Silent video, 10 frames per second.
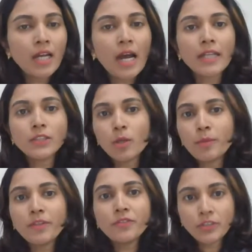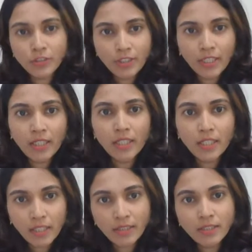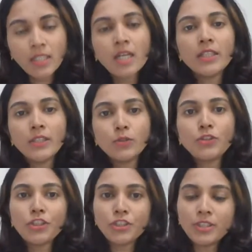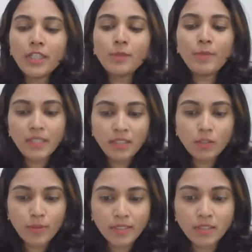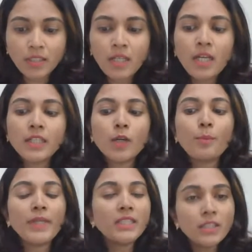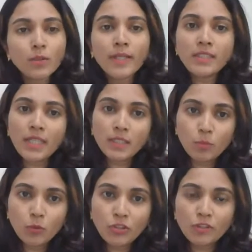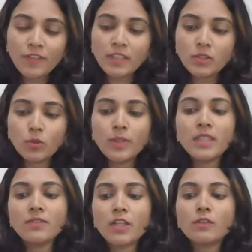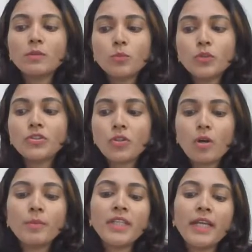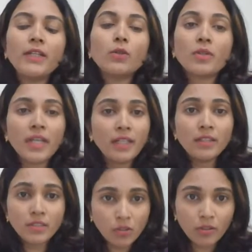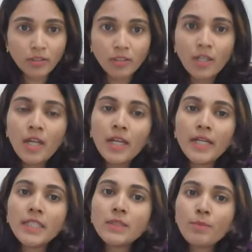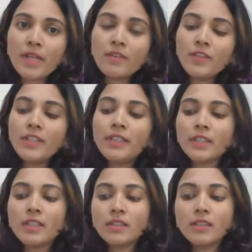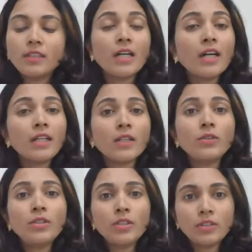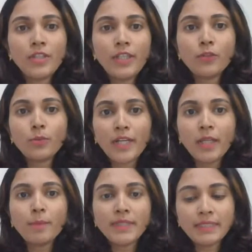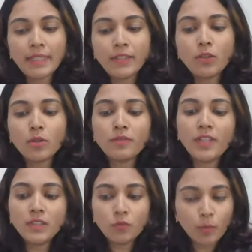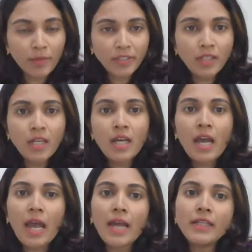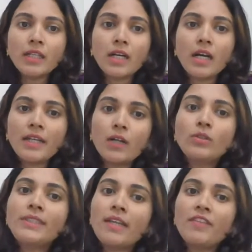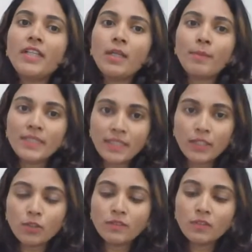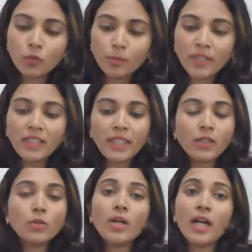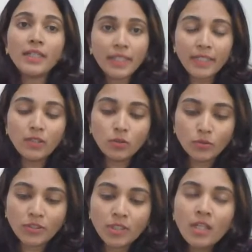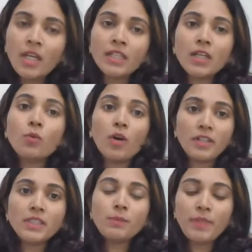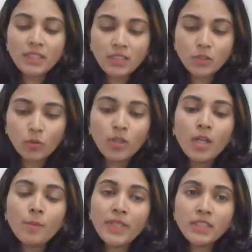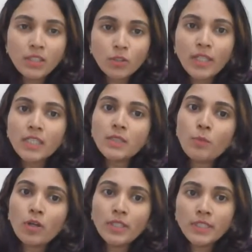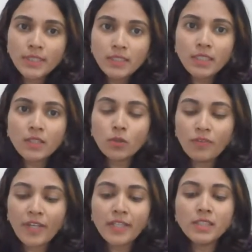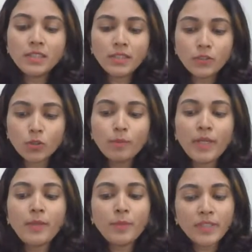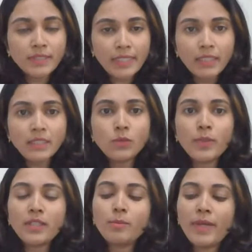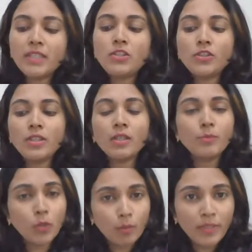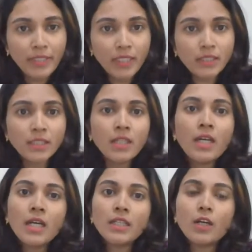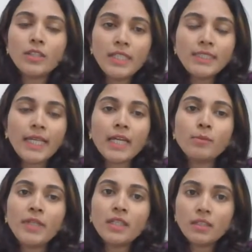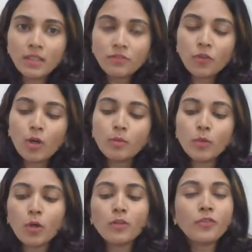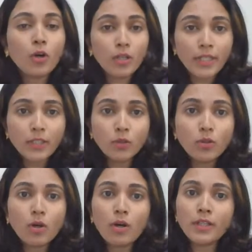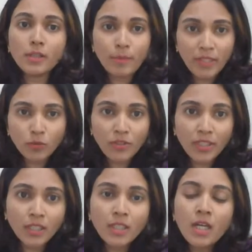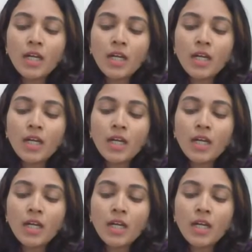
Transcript: Our topic for today is nutrition in PCOS. Now, PCOS, as most of us know, is one of the most common endocrine disorder. It is prevalent in around 3 to 20% of these women, and around 70% of the women they go undiagnosed. Now, what is PCO? PCO, that is polycystic ovarian syndrome, it presents with menstrual abnormalities. Now, these can be in the form of oligo or amenorrhea.